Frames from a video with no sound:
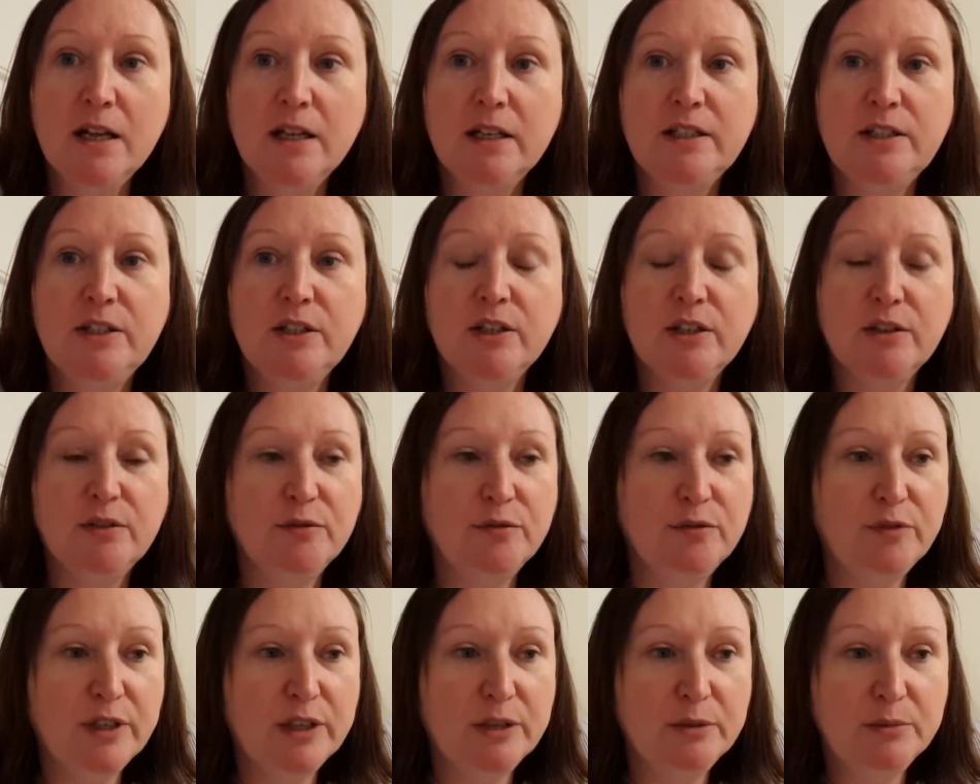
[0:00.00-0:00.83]
You can
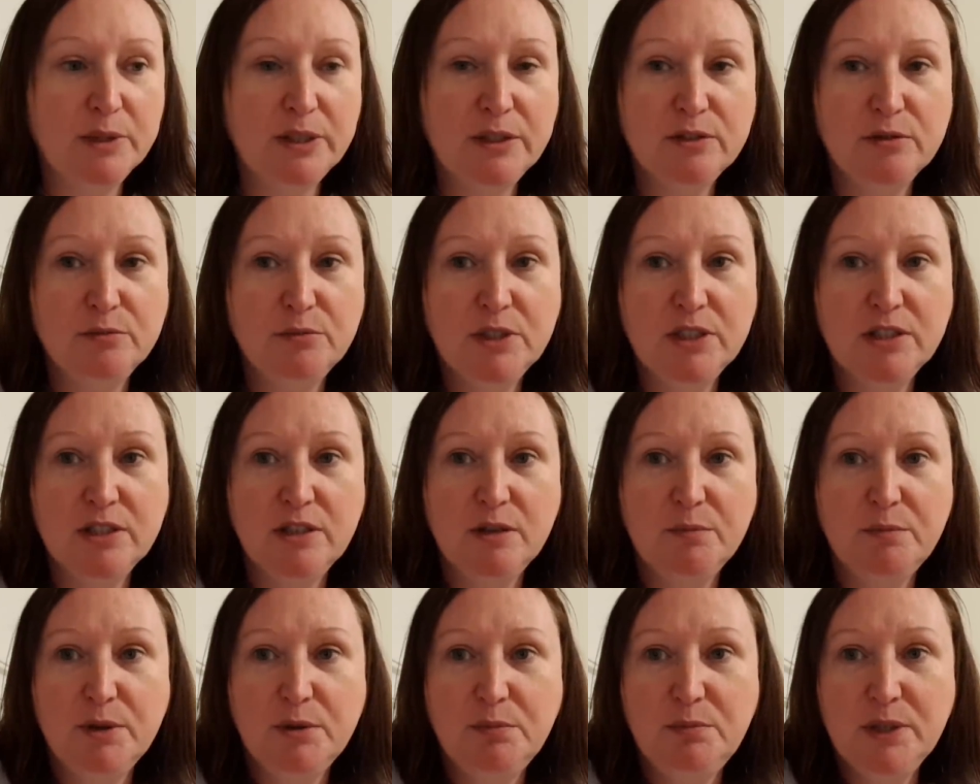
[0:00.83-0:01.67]
film, if somebody's in
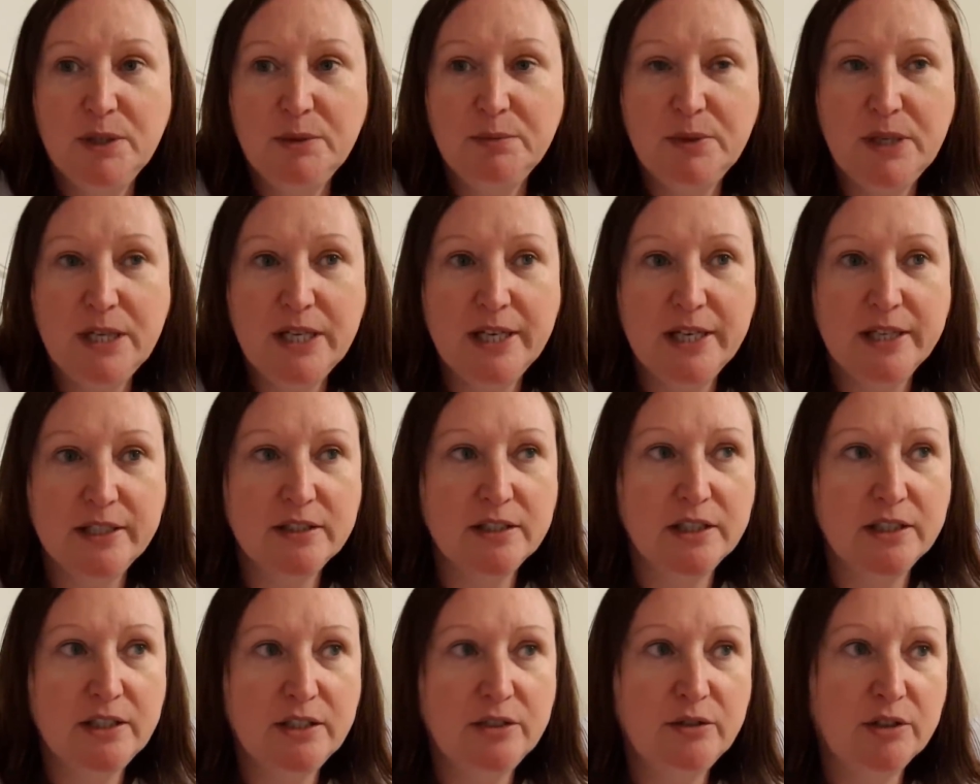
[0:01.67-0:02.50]
a public place,
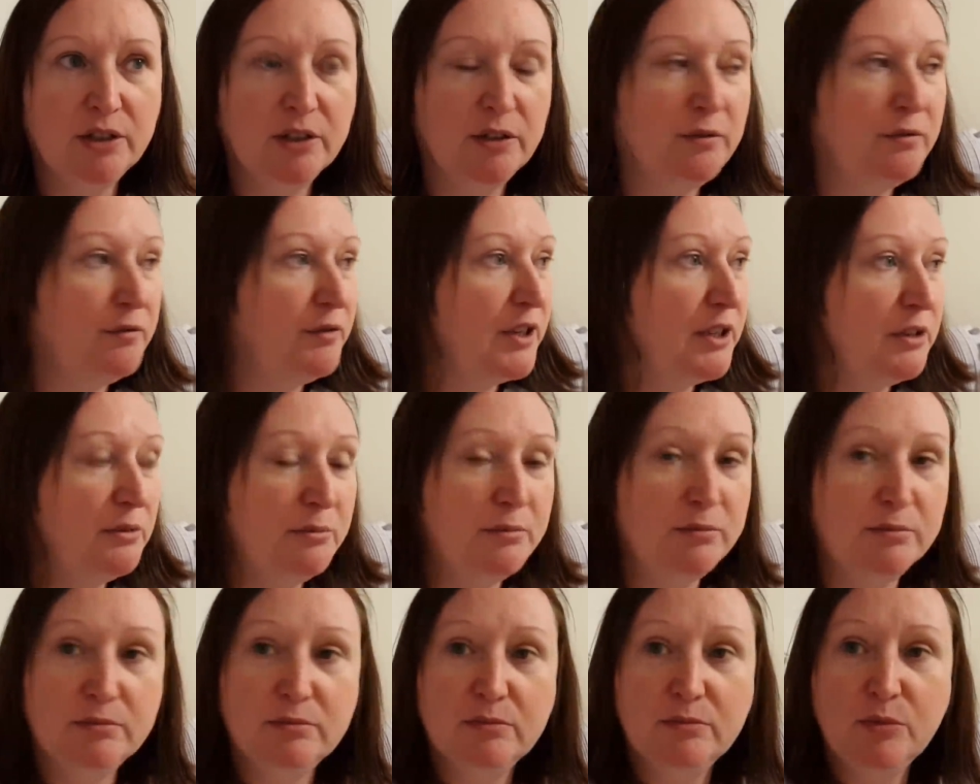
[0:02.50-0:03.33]
and you can
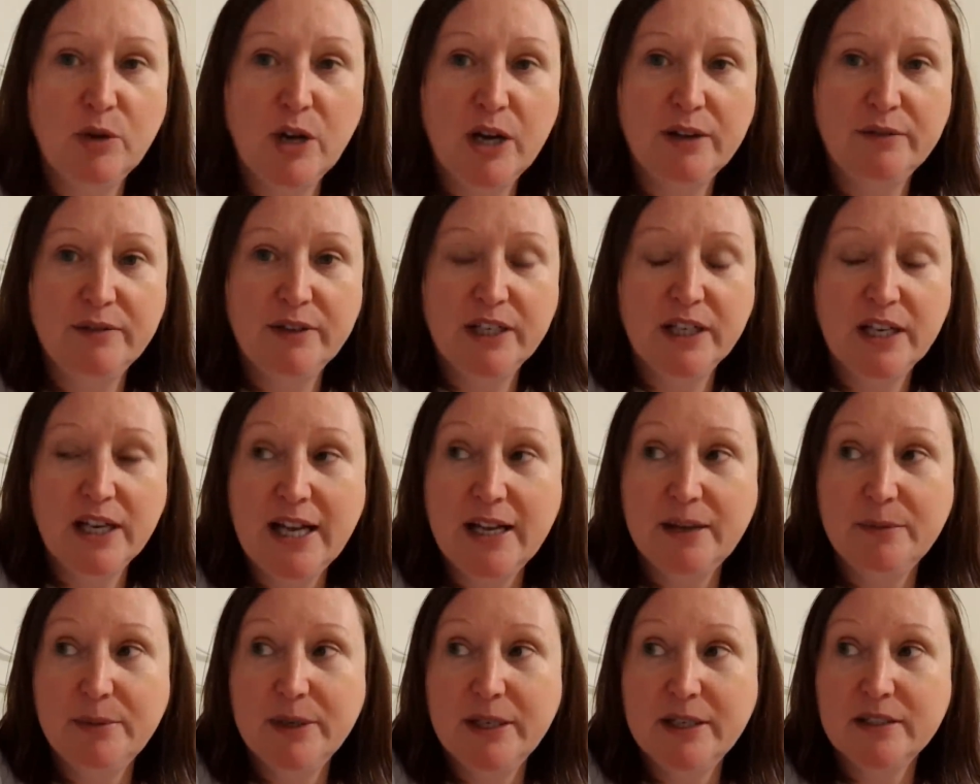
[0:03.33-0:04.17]
film whatever you
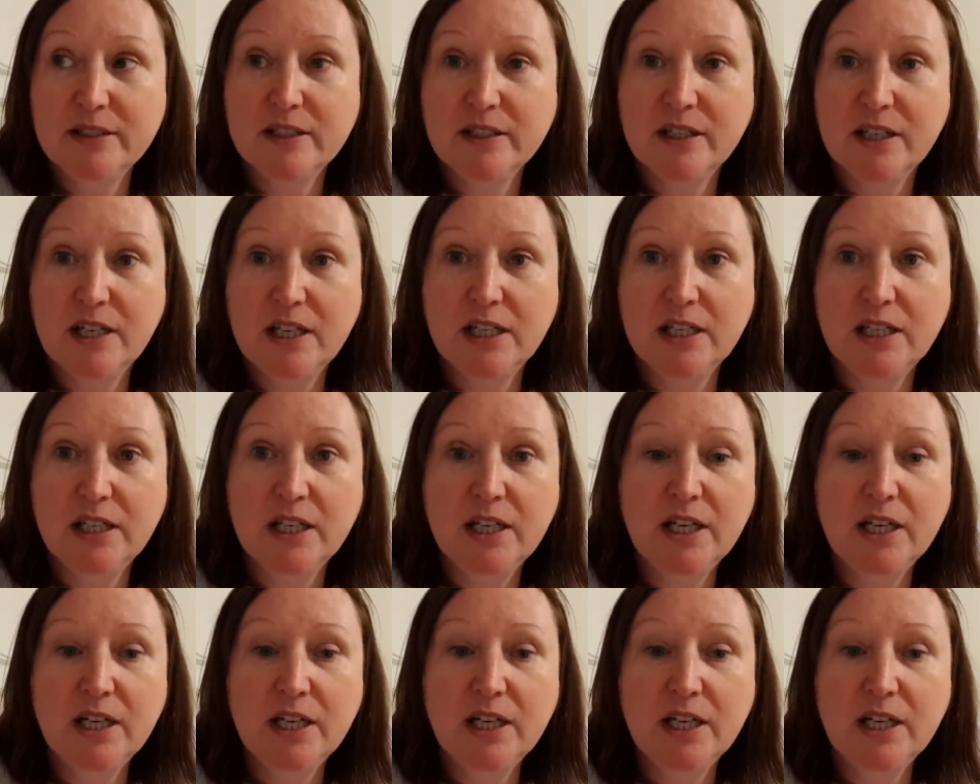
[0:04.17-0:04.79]
like basically.